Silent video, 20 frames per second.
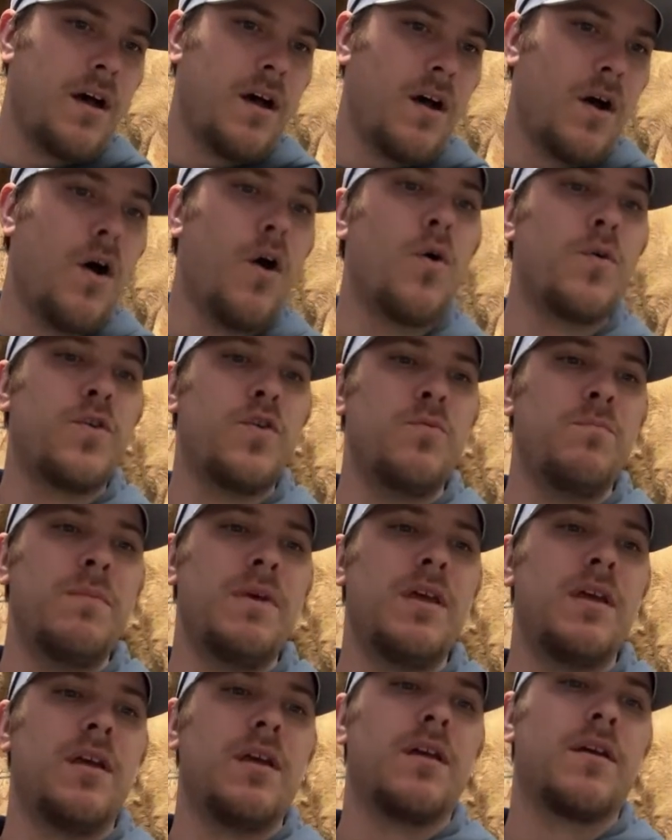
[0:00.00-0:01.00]
Oh, you
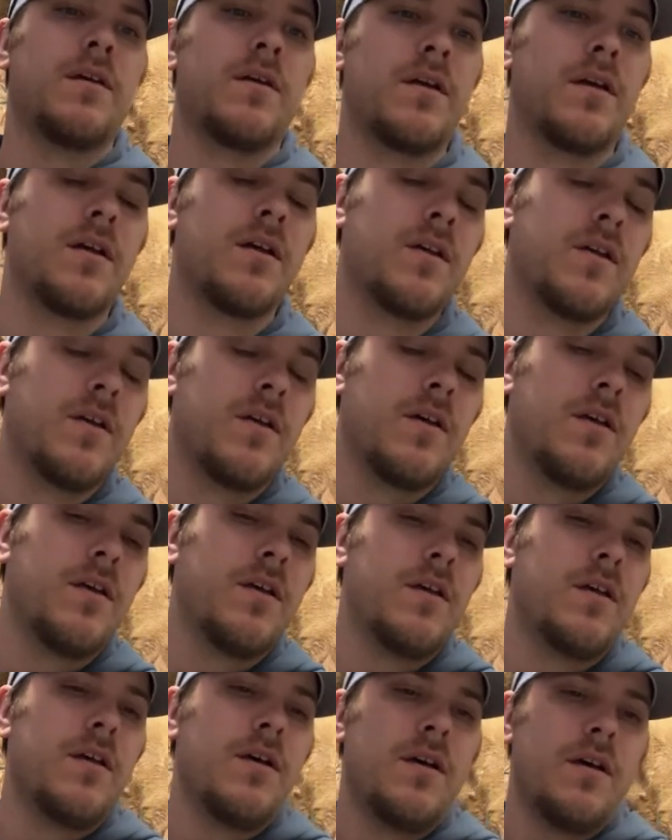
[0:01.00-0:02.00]
mean
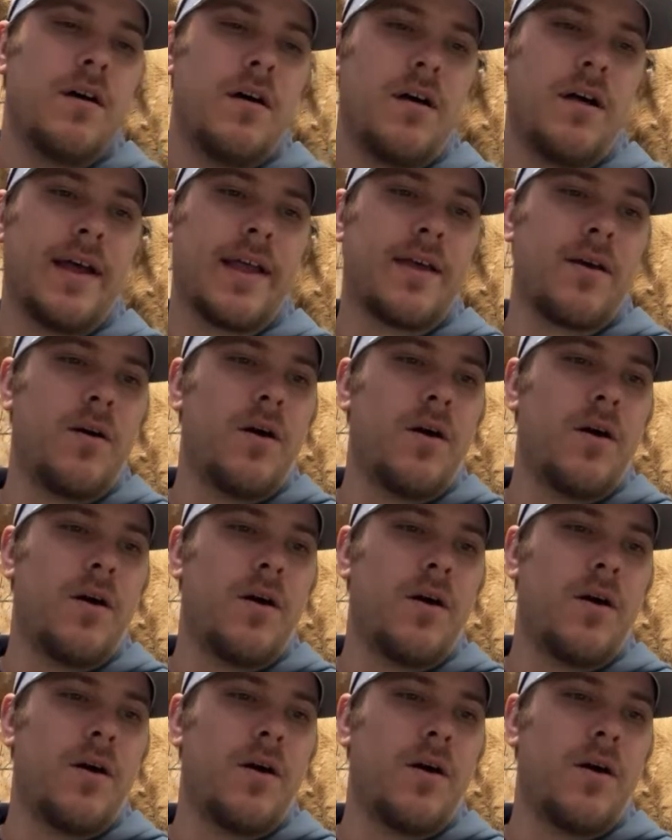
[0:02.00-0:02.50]
like